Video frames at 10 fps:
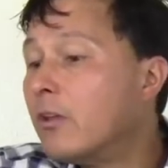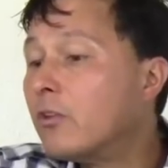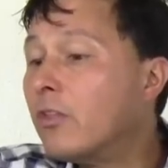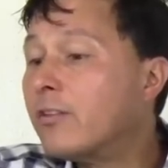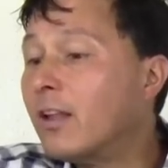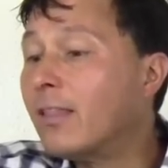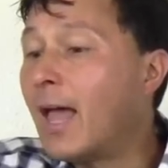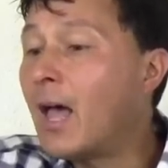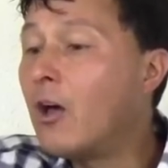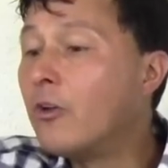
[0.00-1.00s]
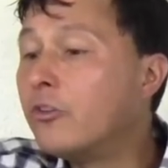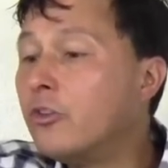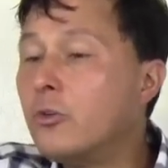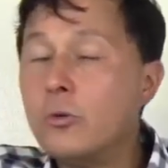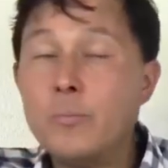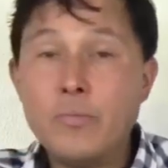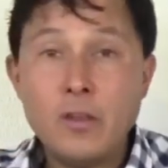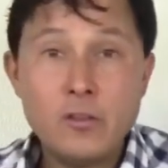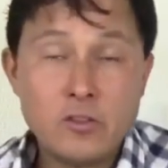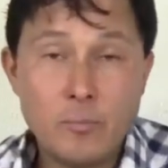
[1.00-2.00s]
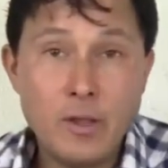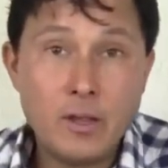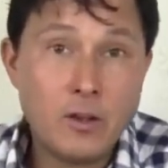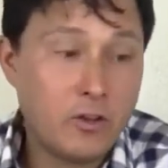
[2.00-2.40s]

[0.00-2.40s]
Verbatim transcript: So this allows you to make